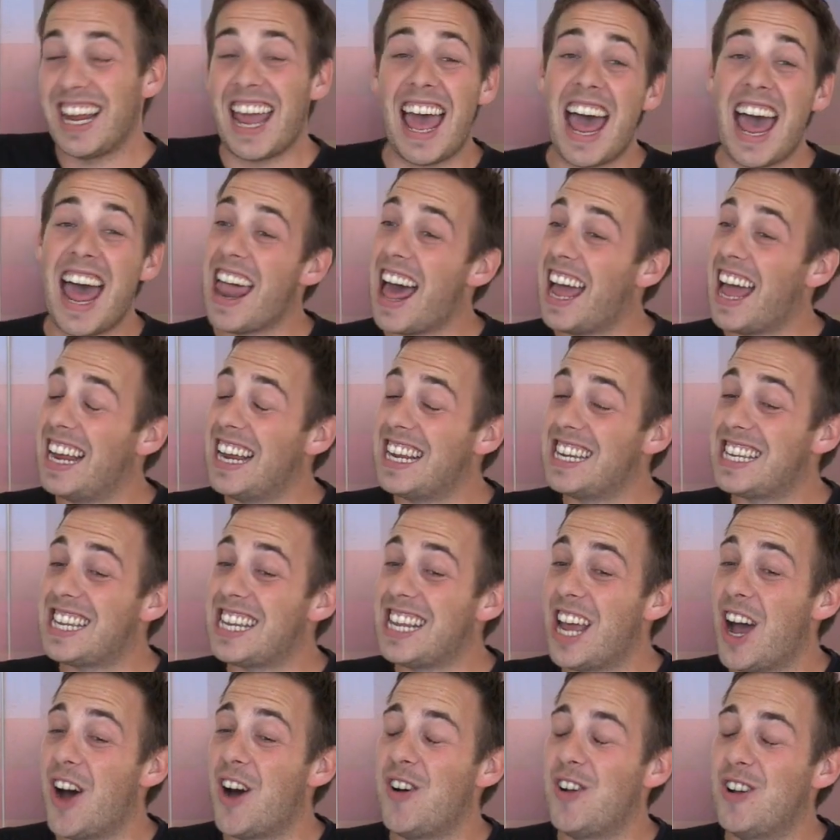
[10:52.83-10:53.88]
Yeah, that's
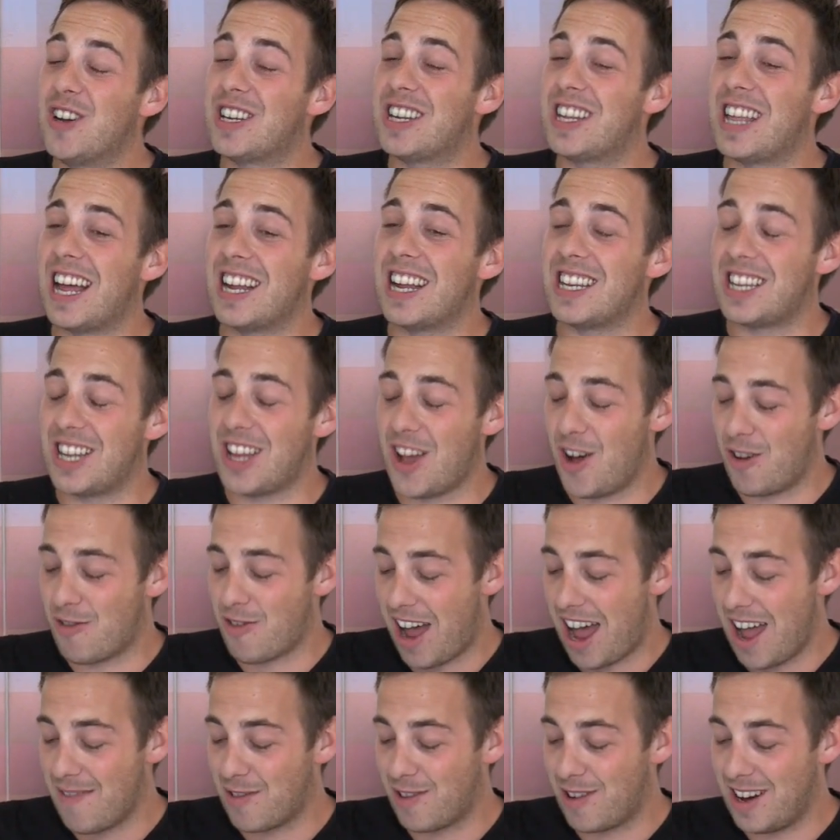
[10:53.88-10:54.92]
the old
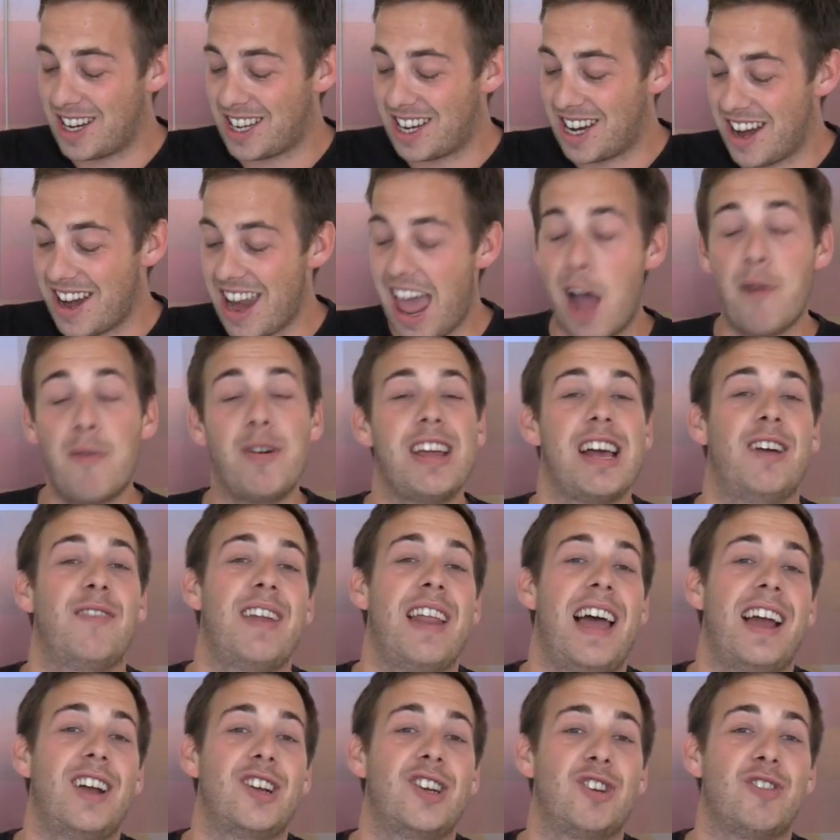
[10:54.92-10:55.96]
rivalry, isn't it? Now we have
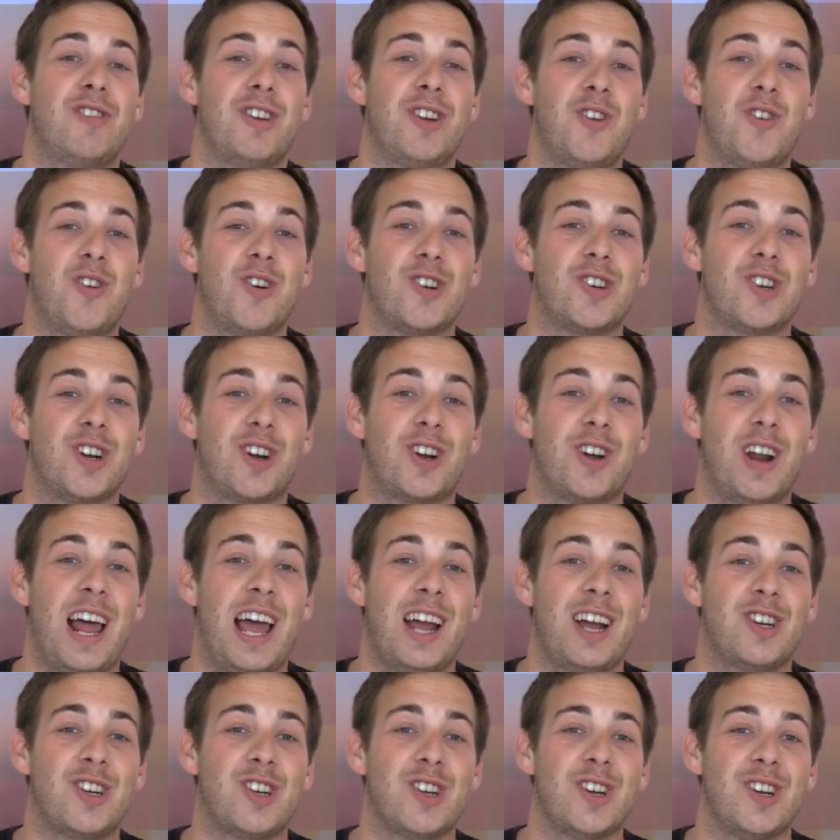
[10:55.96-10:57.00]
Lancashire and Yorkshire
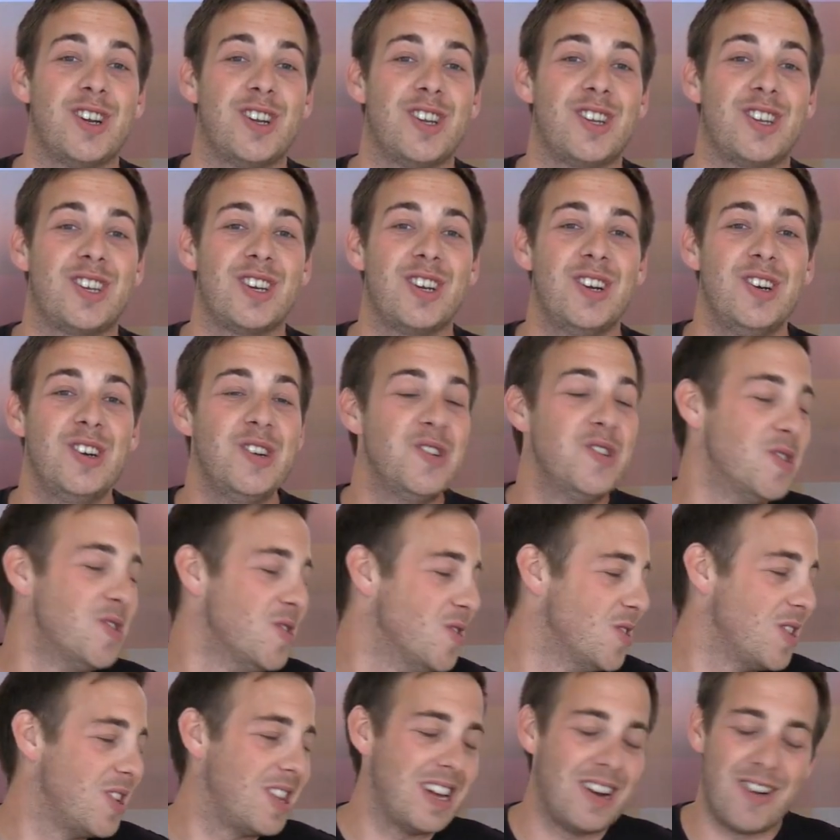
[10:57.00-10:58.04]
collections.
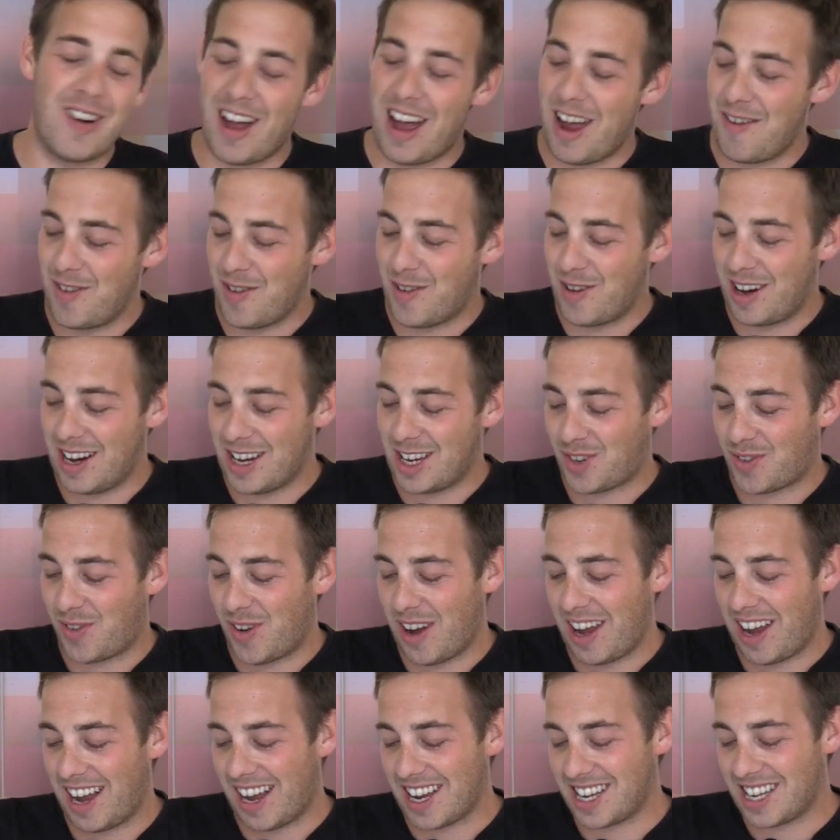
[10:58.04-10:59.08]
The rivalry is
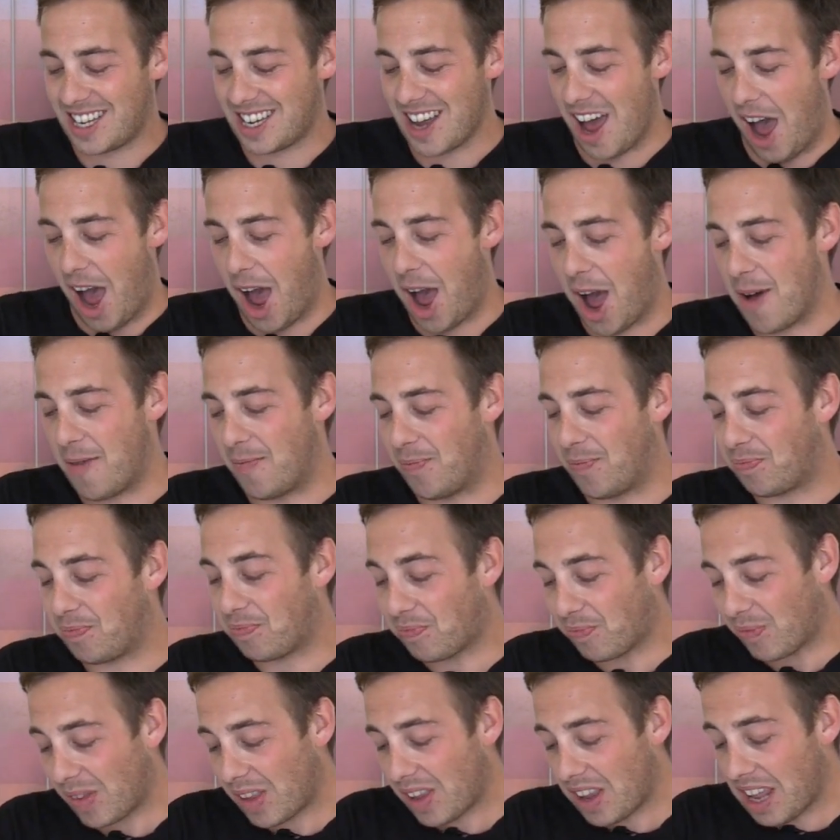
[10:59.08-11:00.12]
fierce.
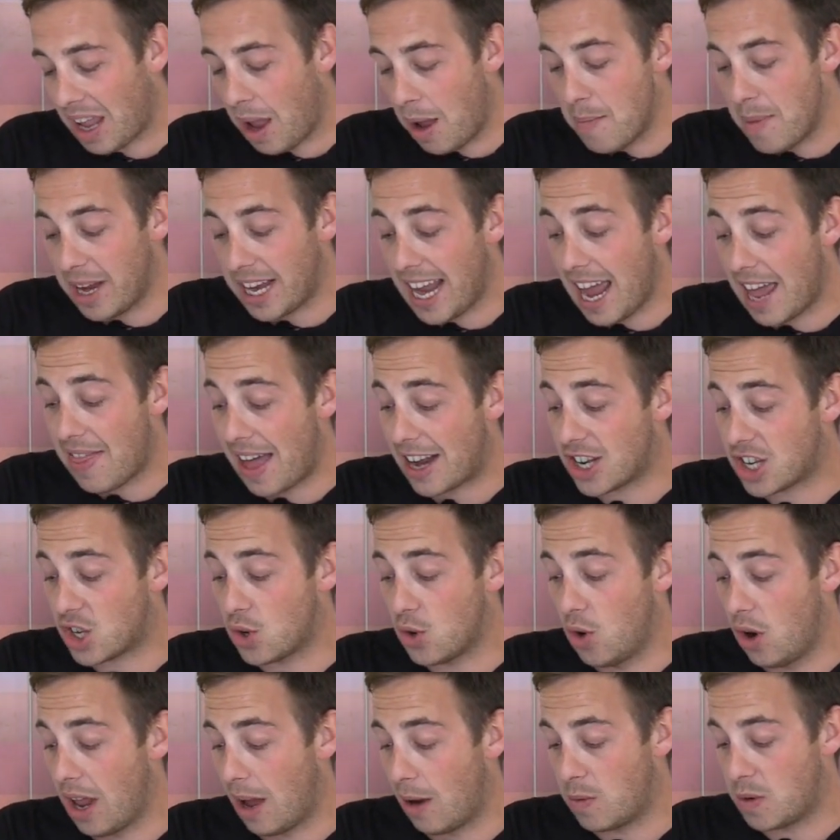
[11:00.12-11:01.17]
But yeah,
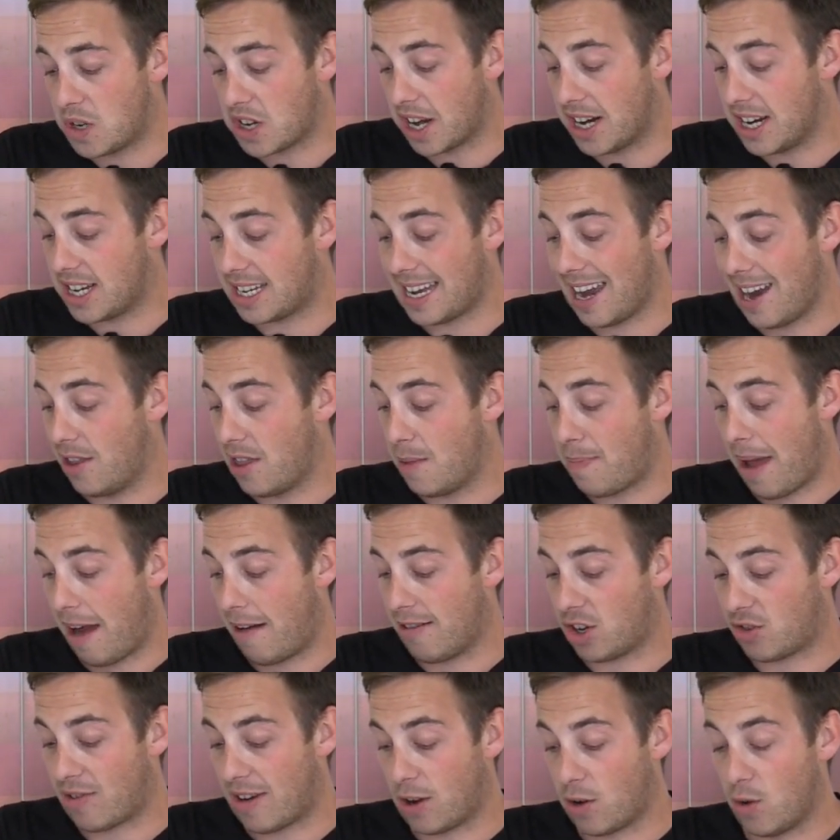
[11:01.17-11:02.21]
that's all I was going to say on the
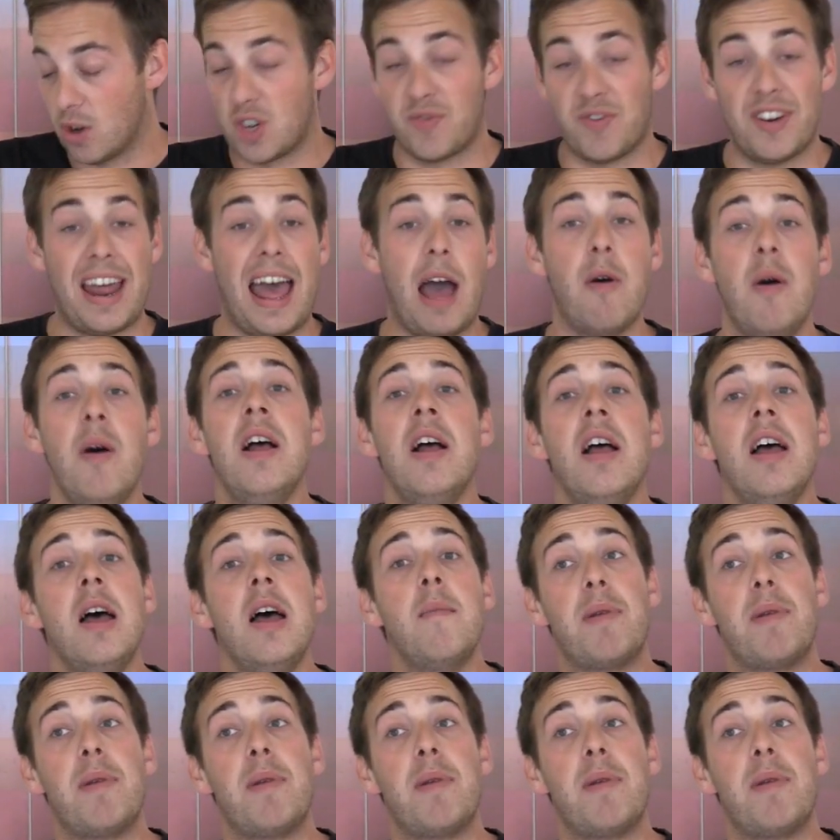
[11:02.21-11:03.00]
parish records for now.